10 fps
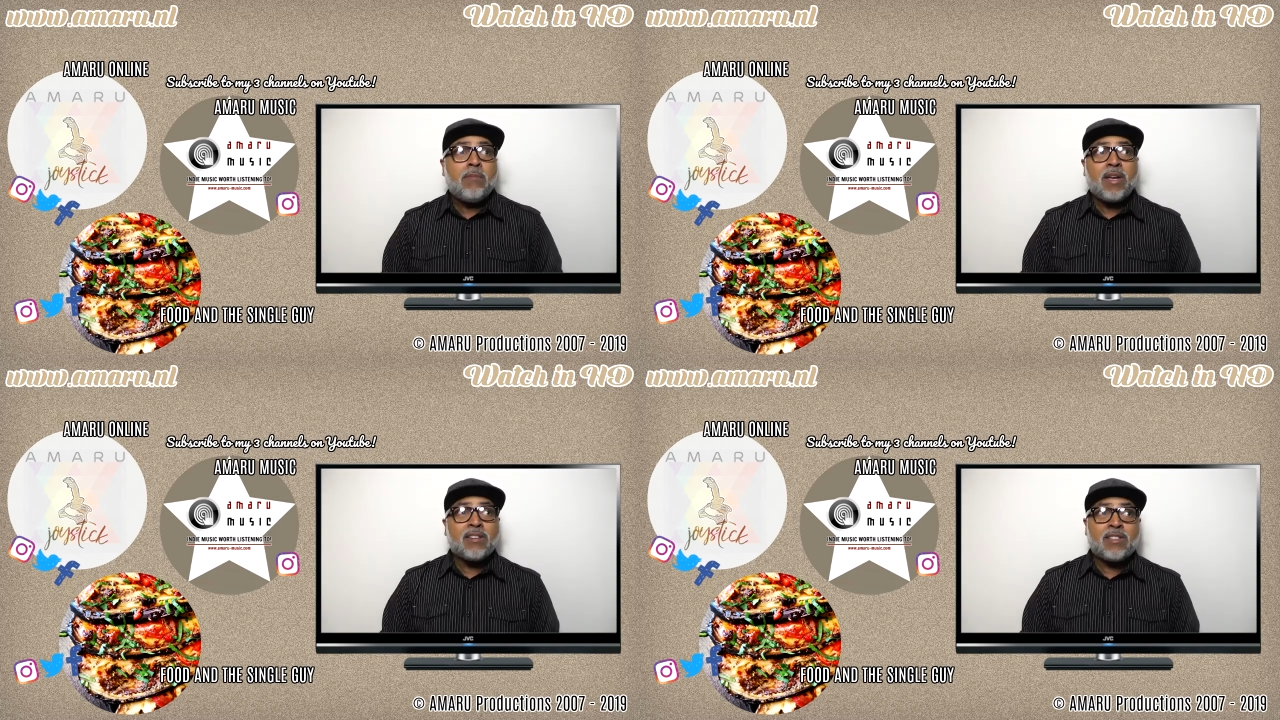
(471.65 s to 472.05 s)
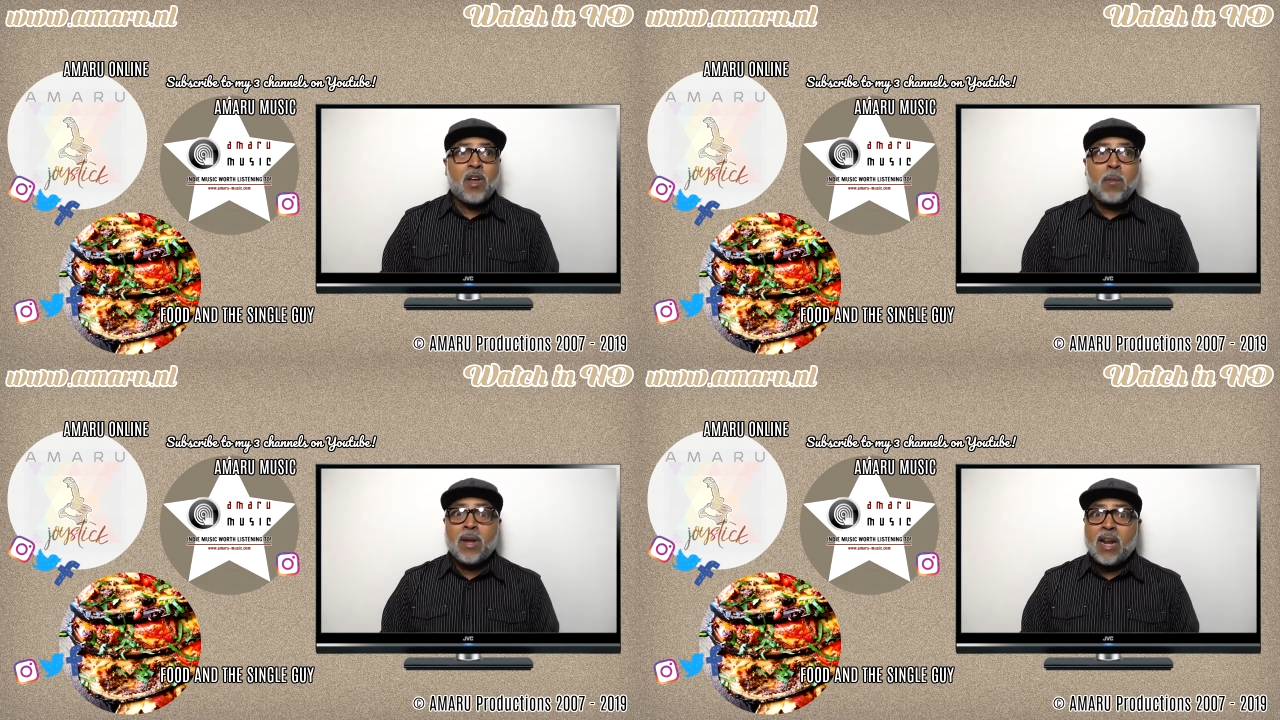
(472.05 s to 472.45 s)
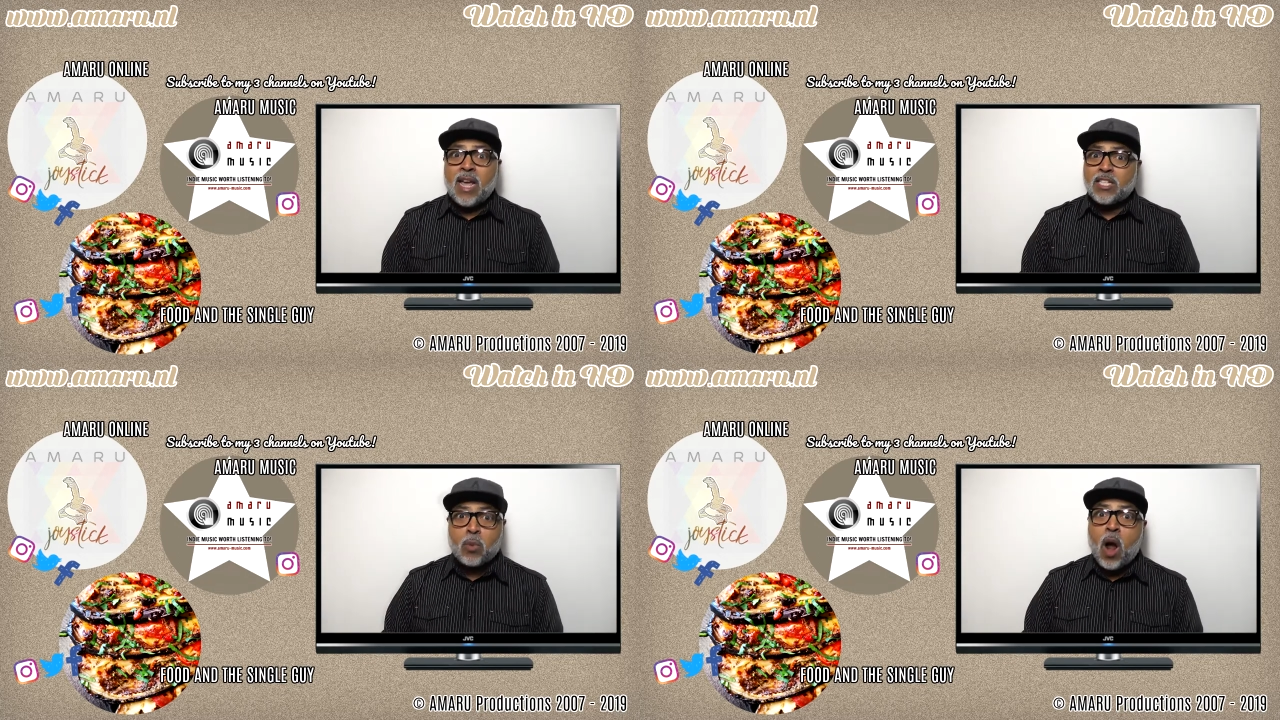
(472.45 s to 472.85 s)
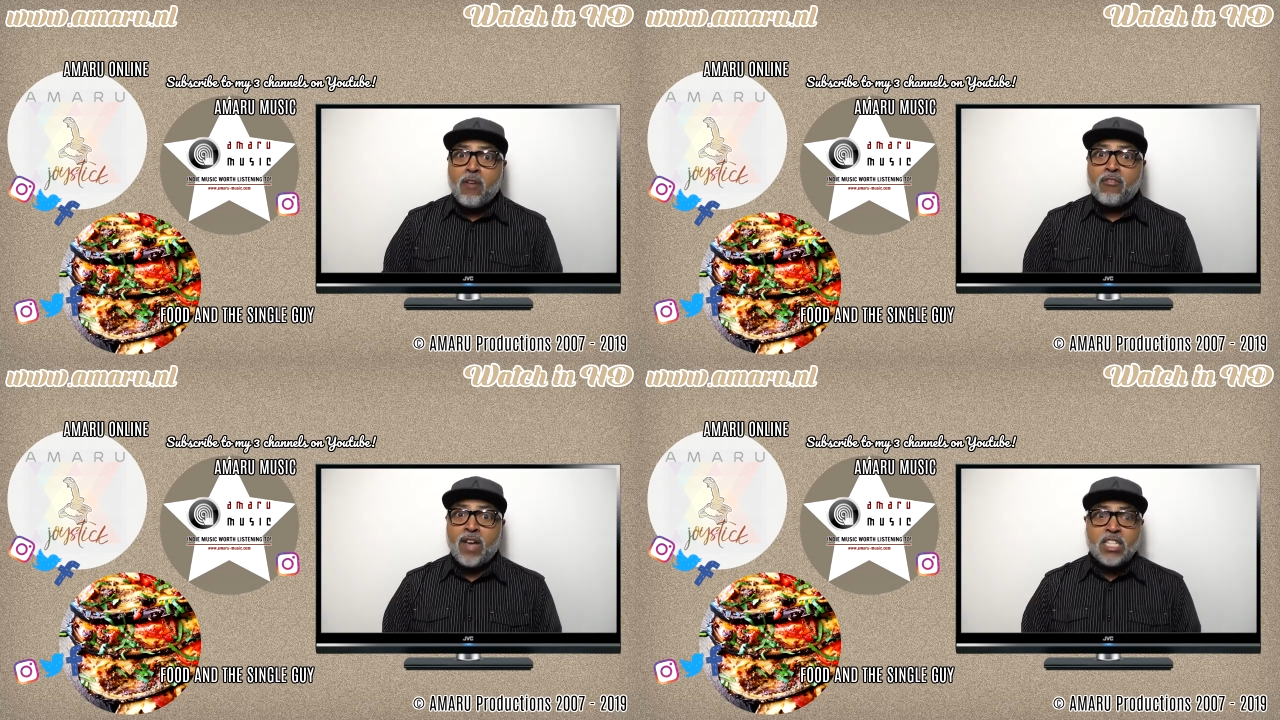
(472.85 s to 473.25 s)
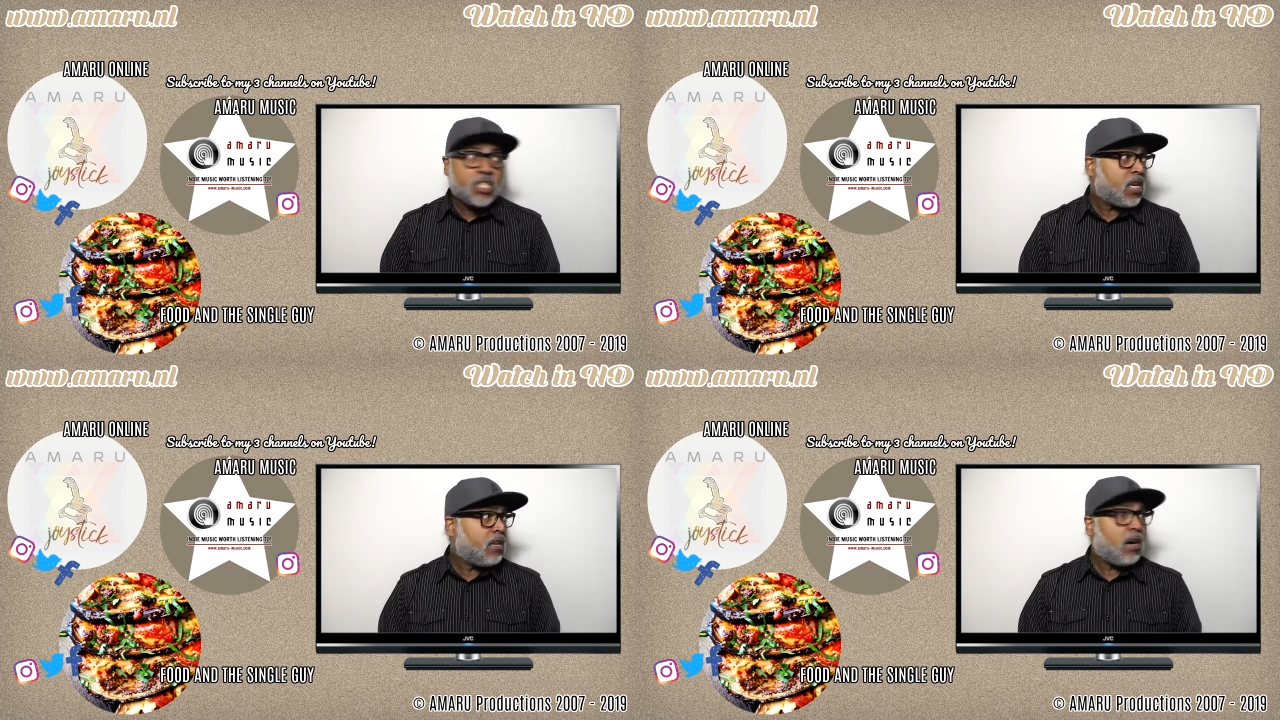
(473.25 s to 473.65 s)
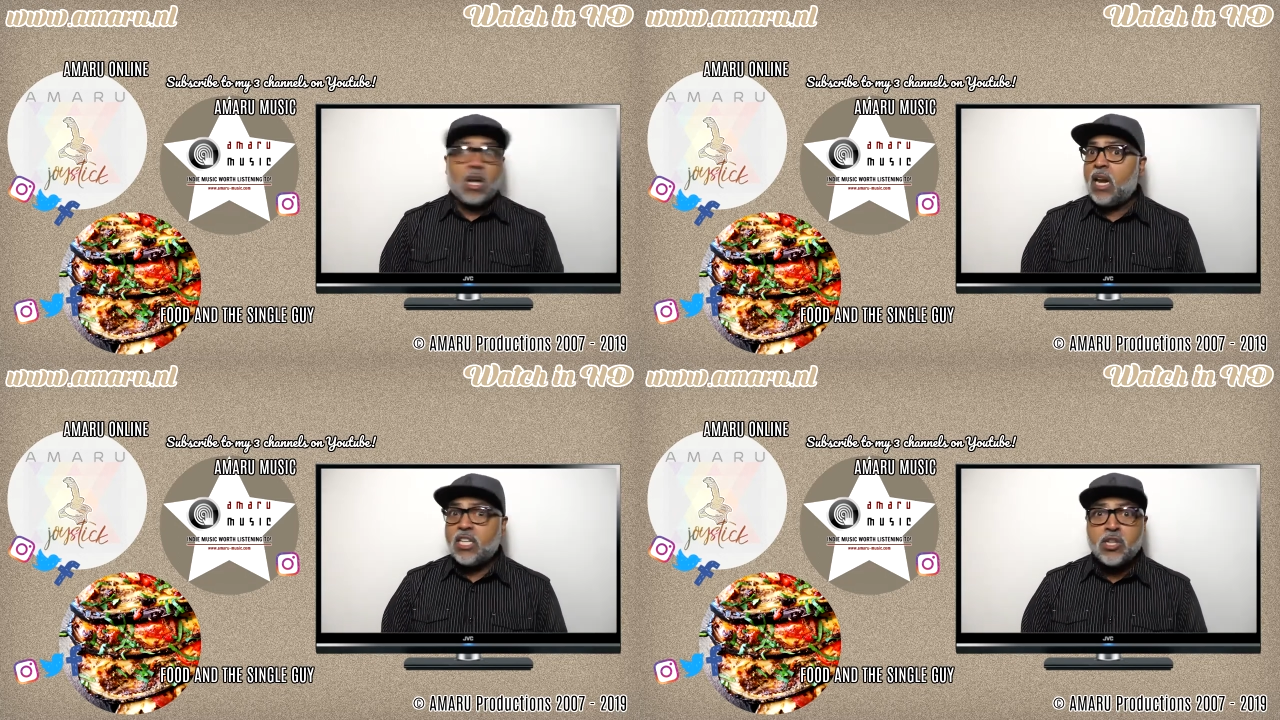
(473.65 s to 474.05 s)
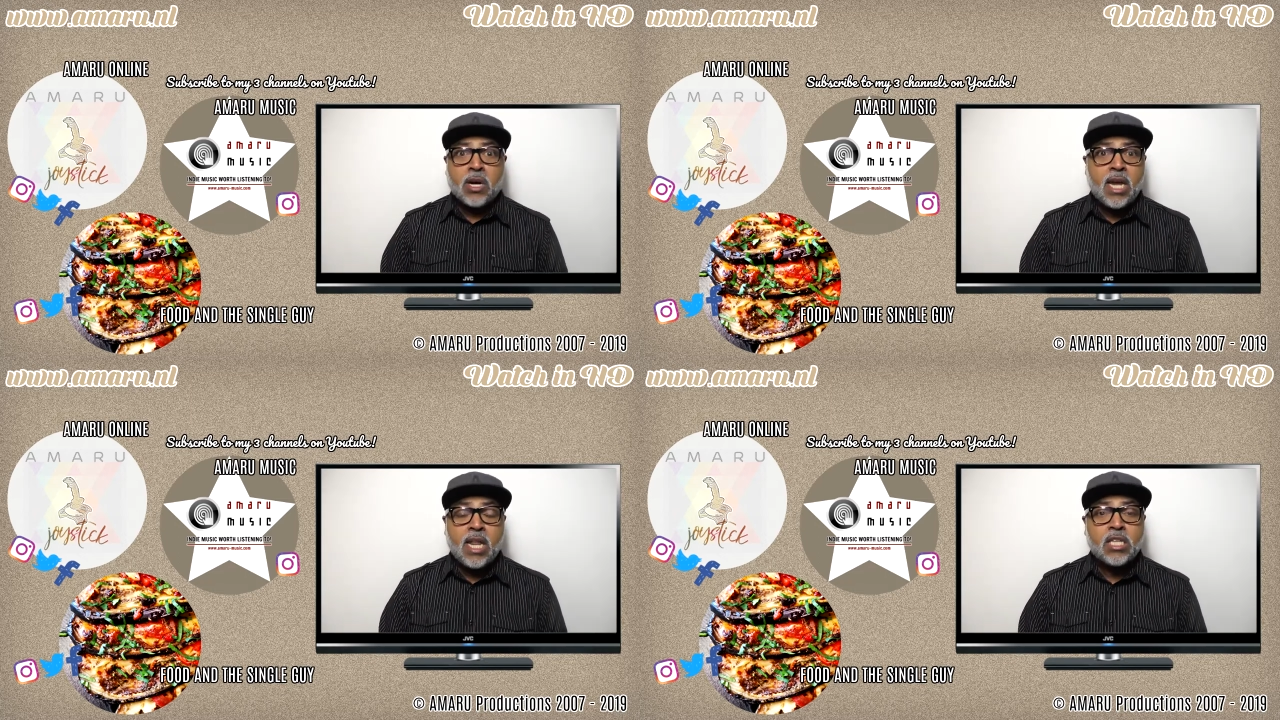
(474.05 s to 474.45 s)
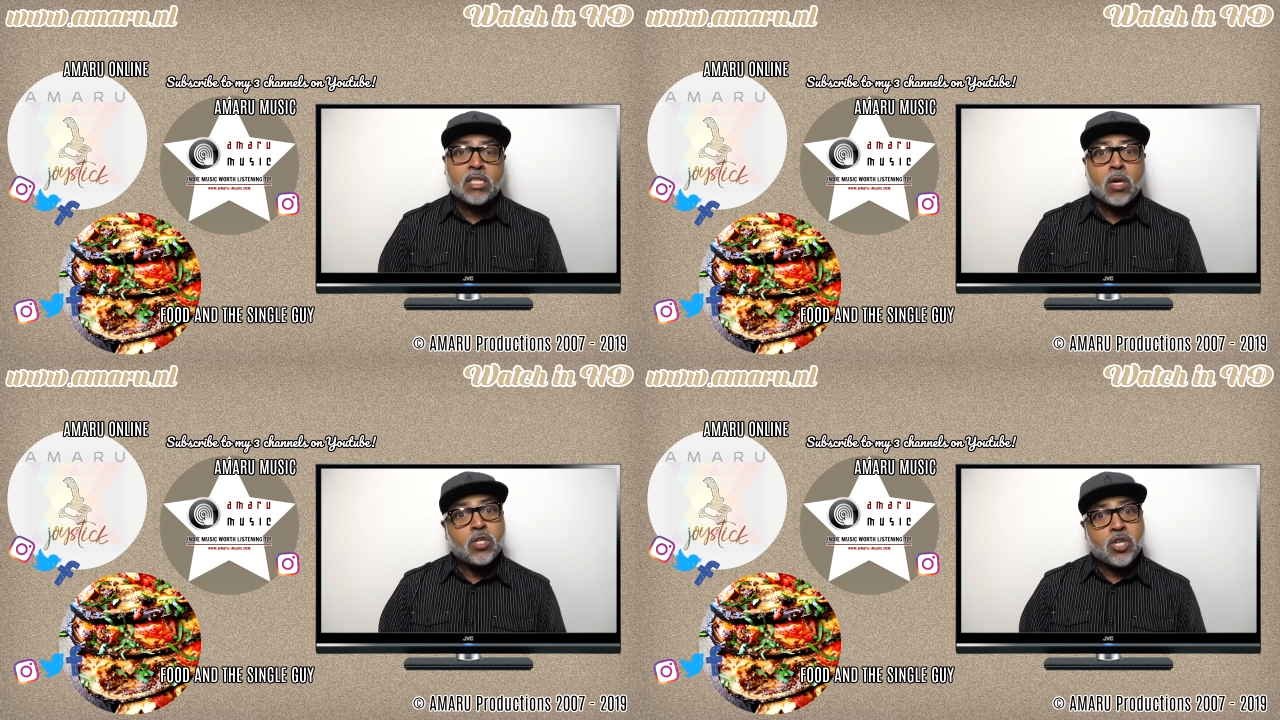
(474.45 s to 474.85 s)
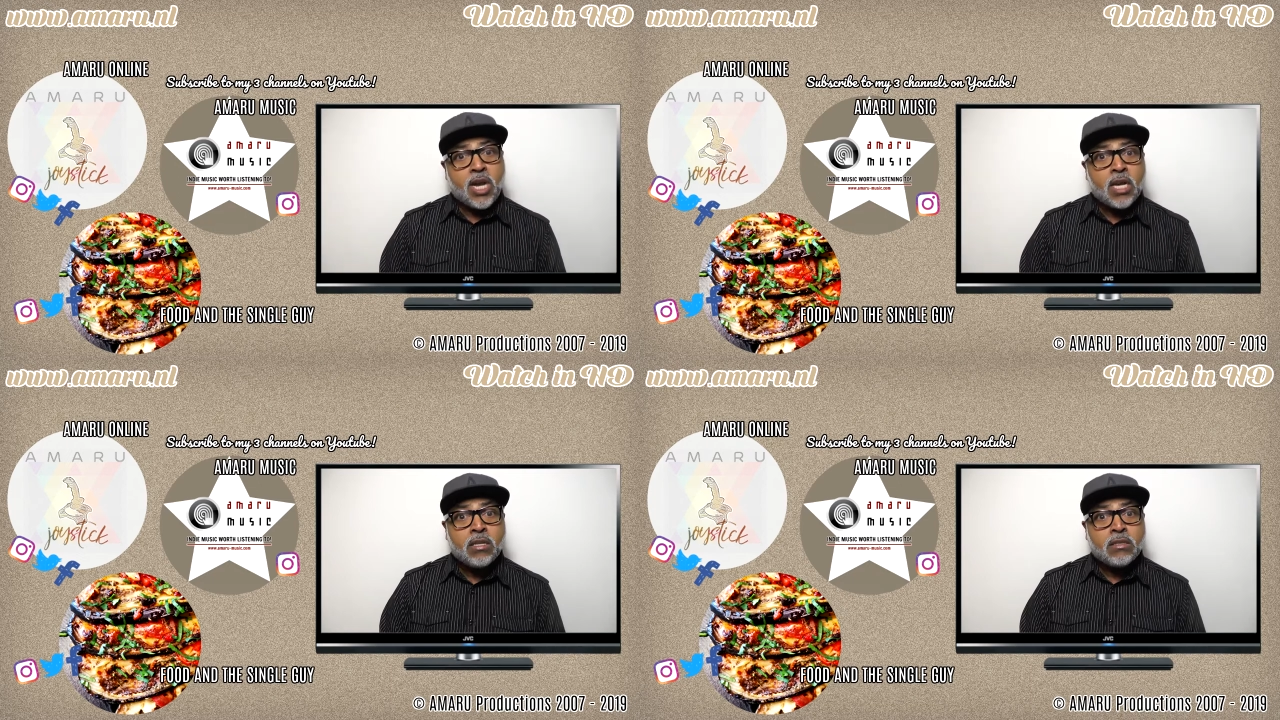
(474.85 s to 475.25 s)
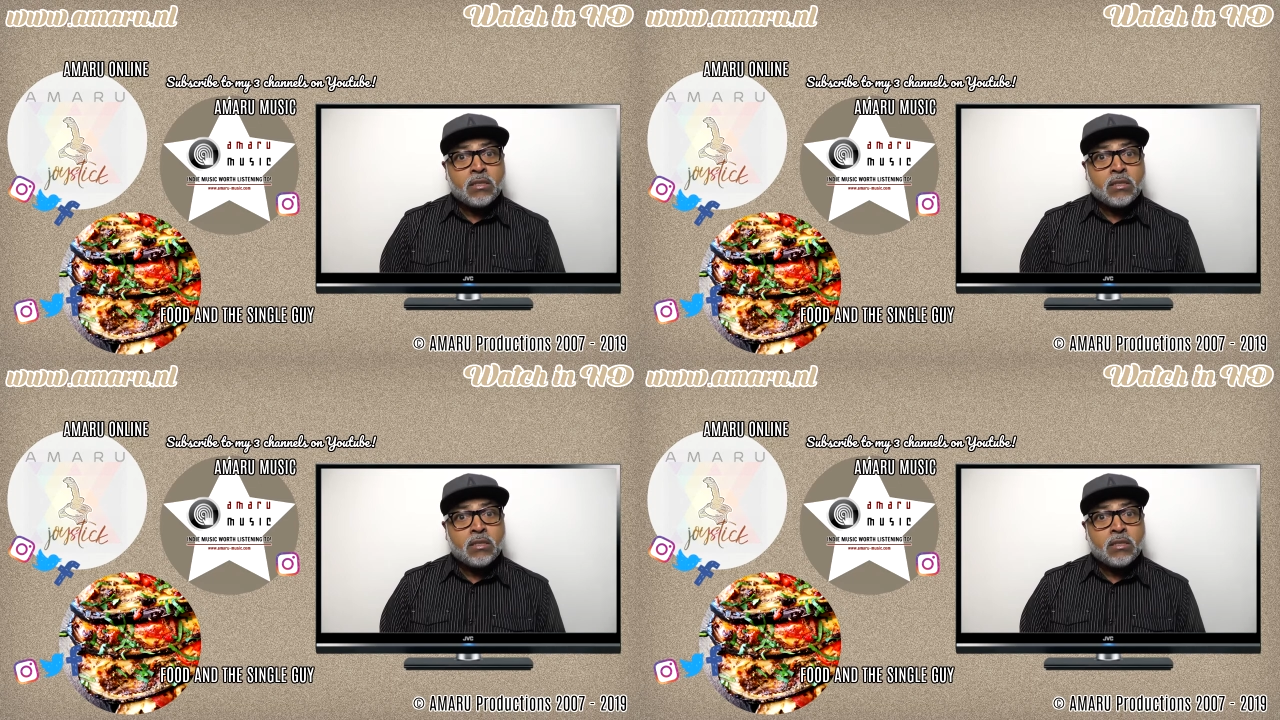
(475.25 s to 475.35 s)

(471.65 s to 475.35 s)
because nobody likes raw fish unless you're eating sushi,